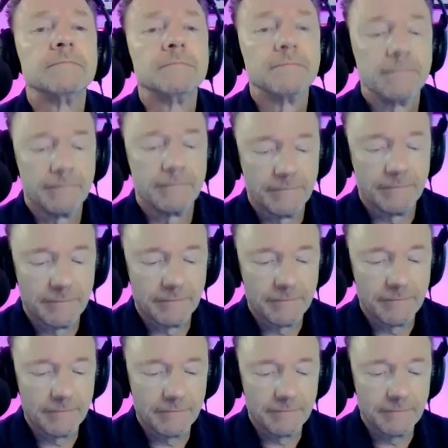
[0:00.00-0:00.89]

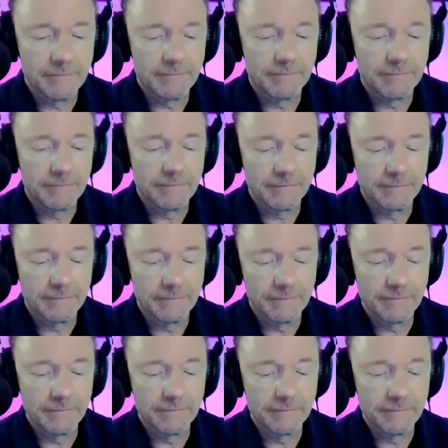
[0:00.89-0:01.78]

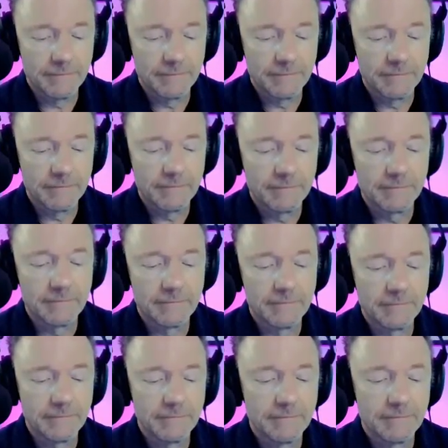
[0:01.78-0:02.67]

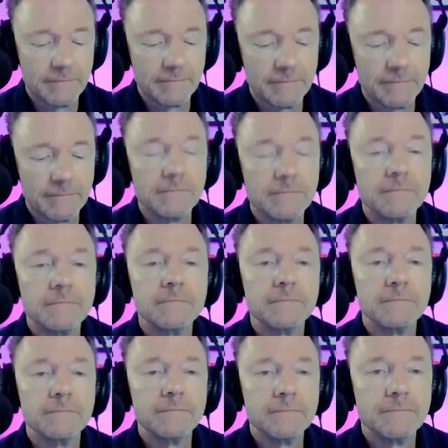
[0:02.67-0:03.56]

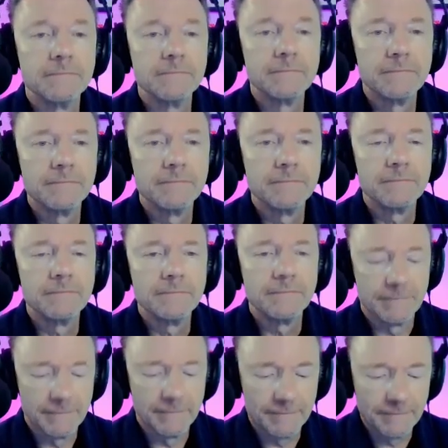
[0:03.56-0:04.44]

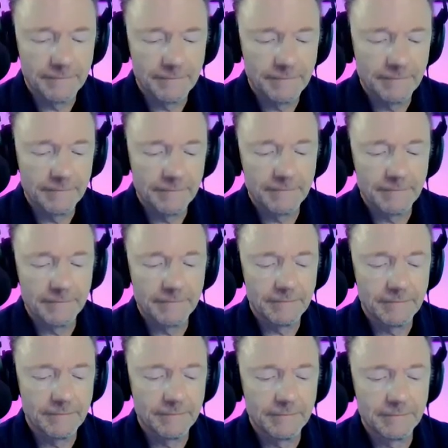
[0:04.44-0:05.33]

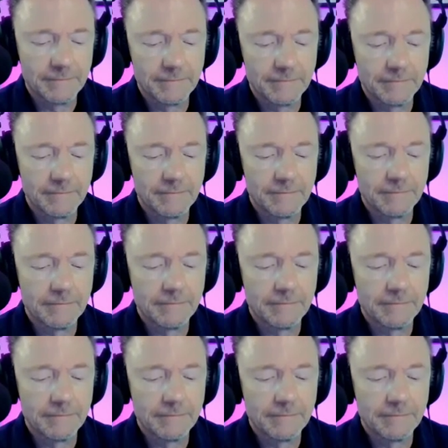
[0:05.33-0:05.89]
No words are spoken by the person on screen.